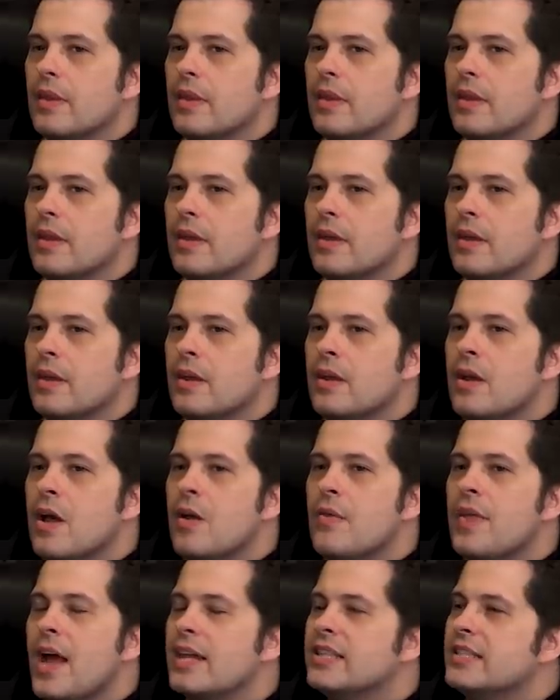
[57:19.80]
know?
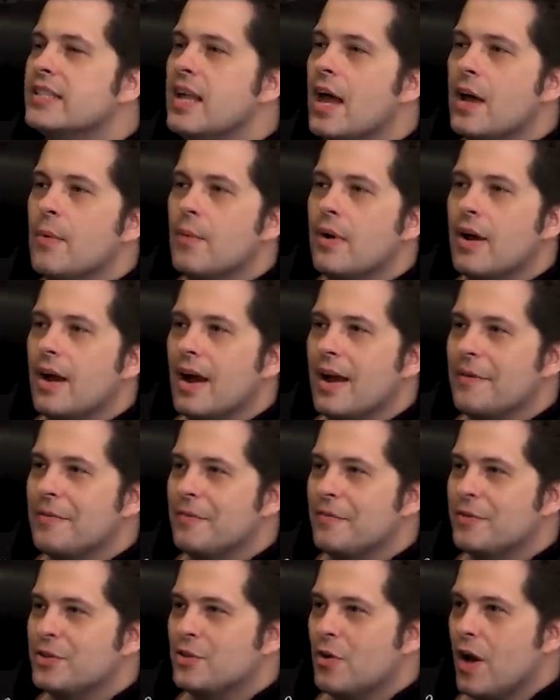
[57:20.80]
No, that's not where I
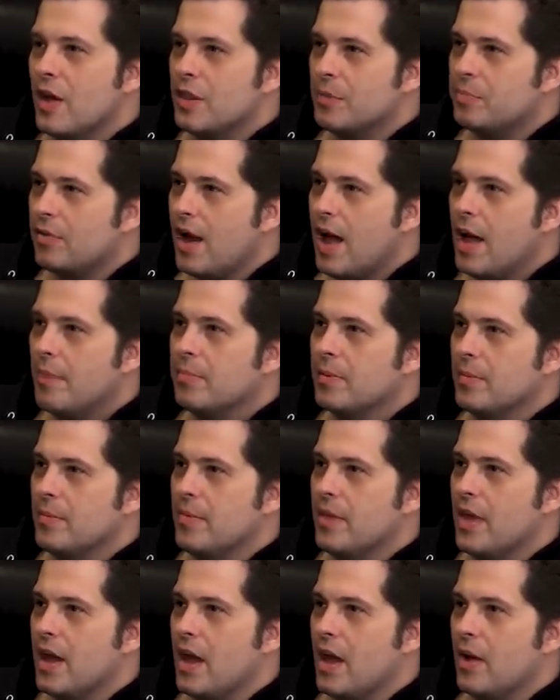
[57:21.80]
draw the
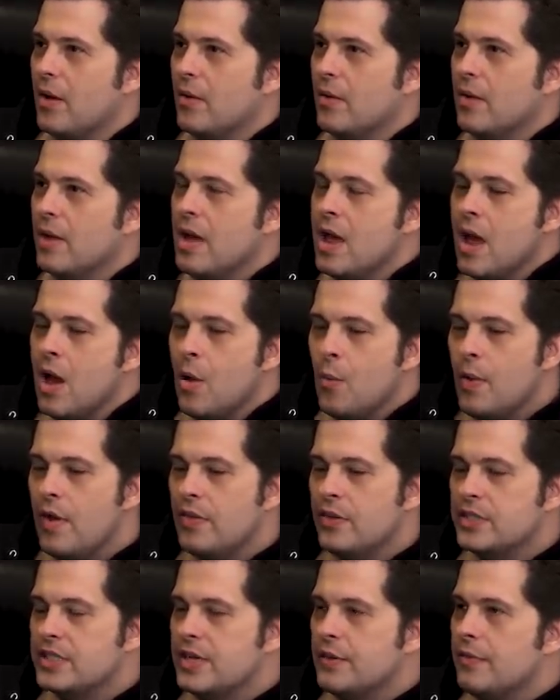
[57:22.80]
problem though. Right.
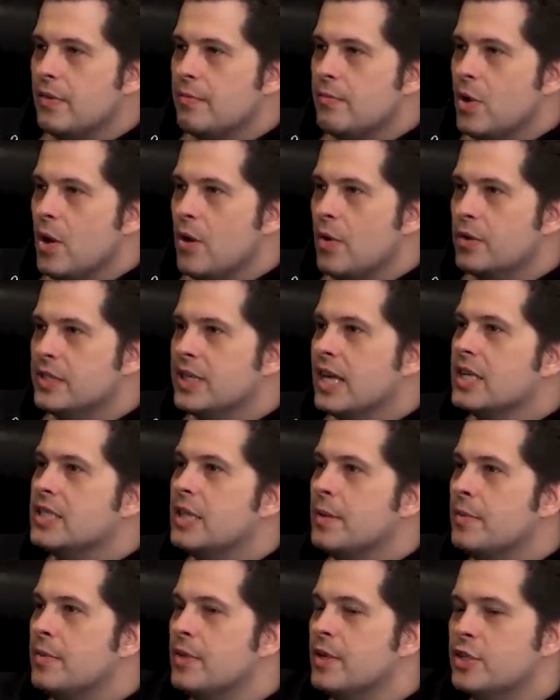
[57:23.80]
When there's different modes, because
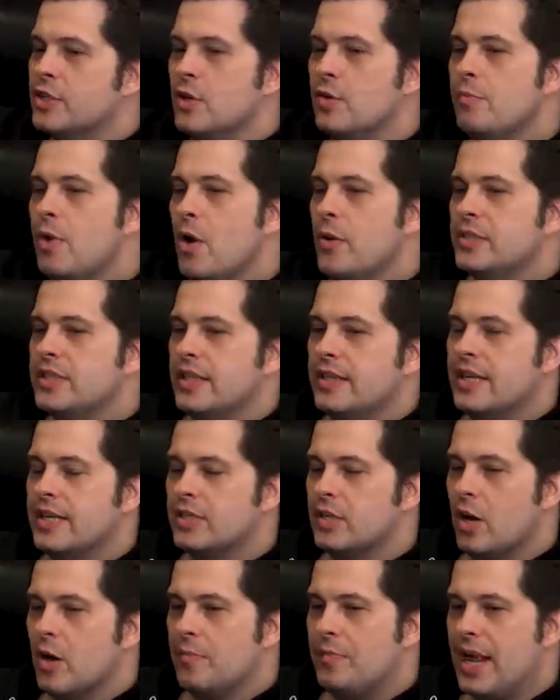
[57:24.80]
the the two modes in
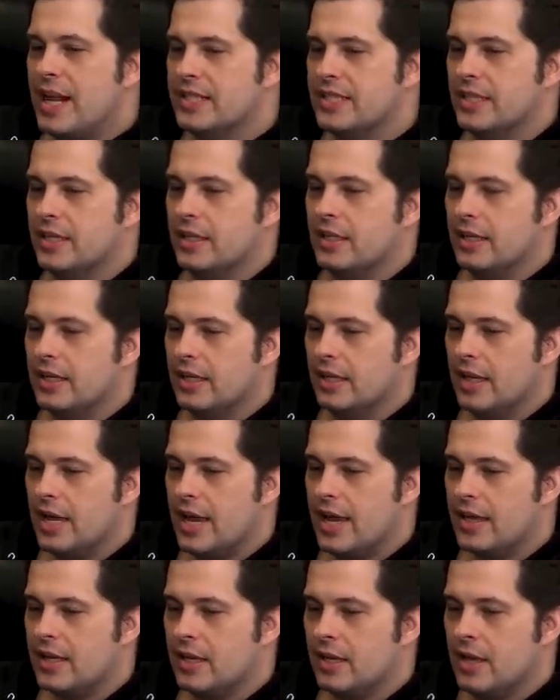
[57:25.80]
this are basically
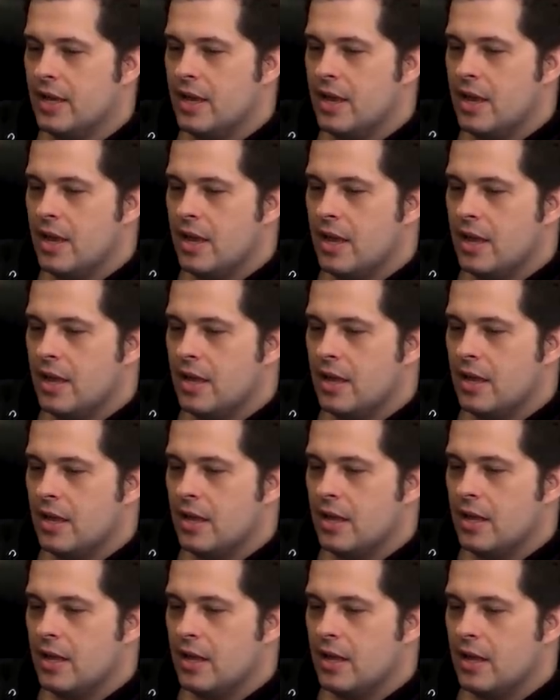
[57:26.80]
like,
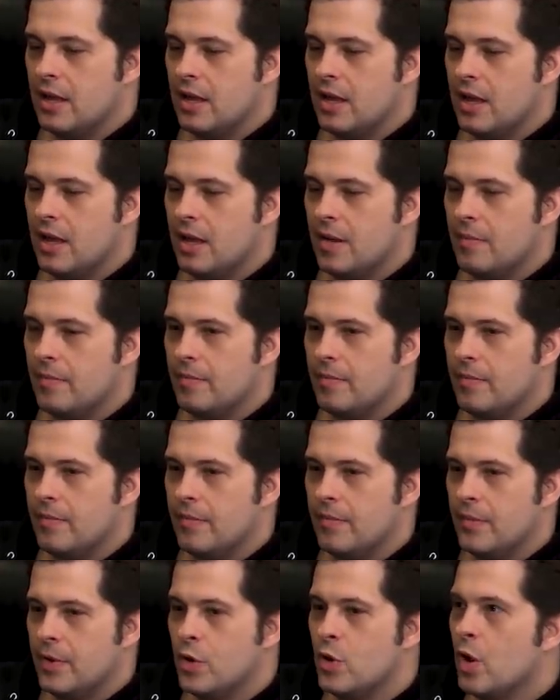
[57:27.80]

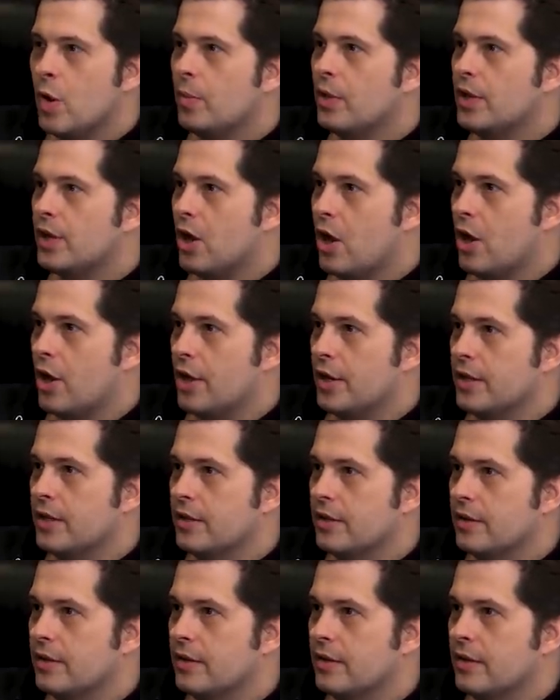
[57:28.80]
um, normal and hard.
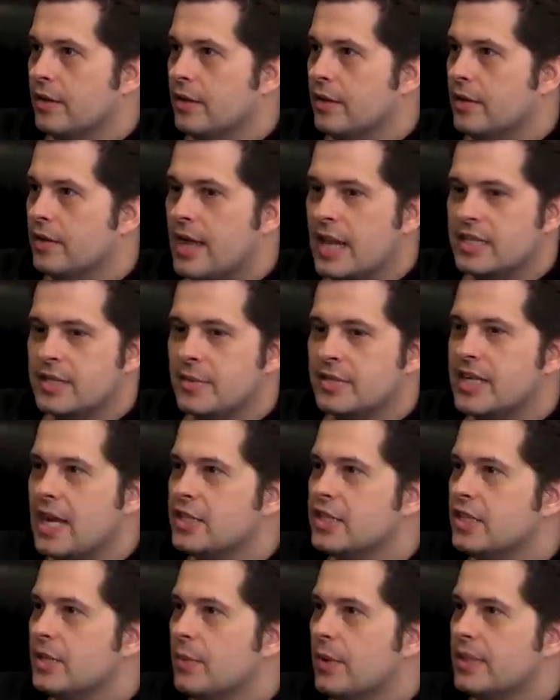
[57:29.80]
Yeah. That's
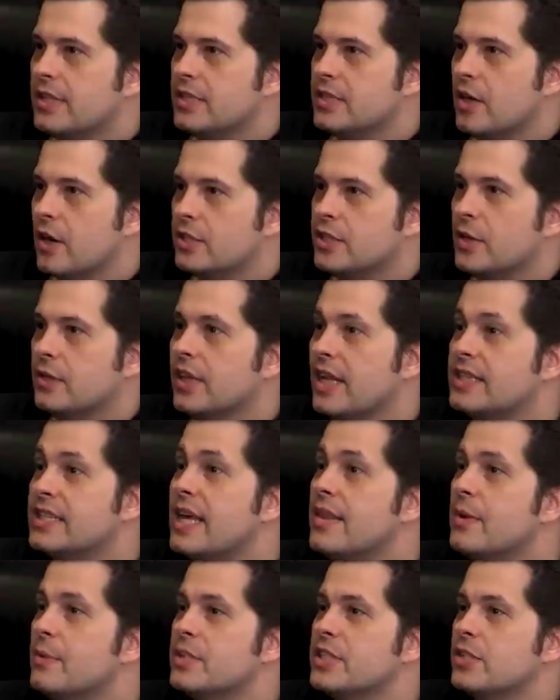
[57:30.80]
essentially what these are. So right. let's
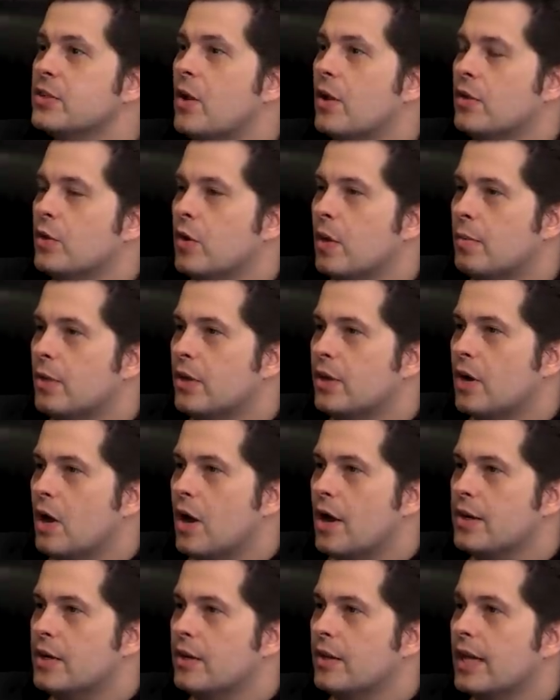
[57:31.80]
say they were just called normal and
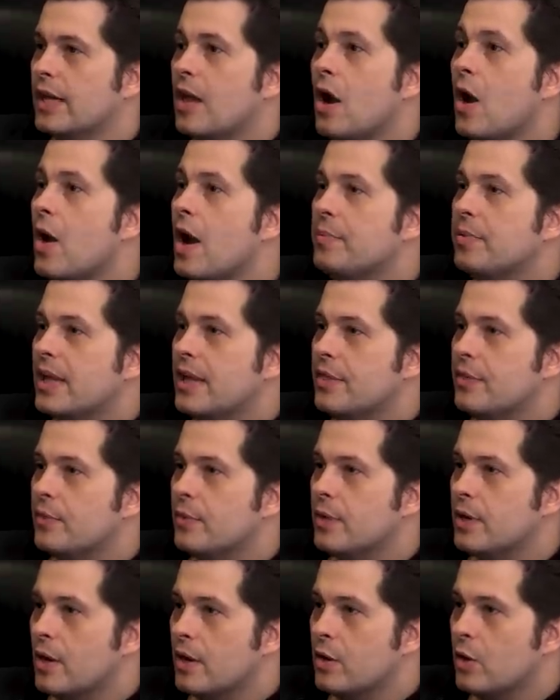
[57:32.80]
hard, and you're like, oh, I played
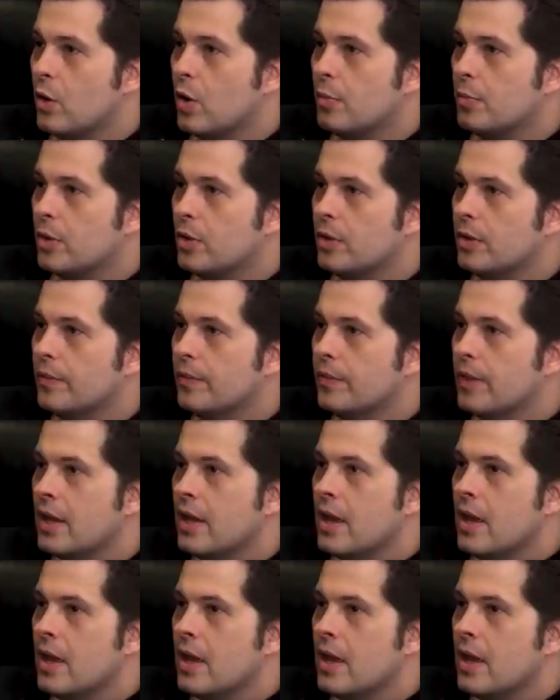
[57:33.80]
through it on normal.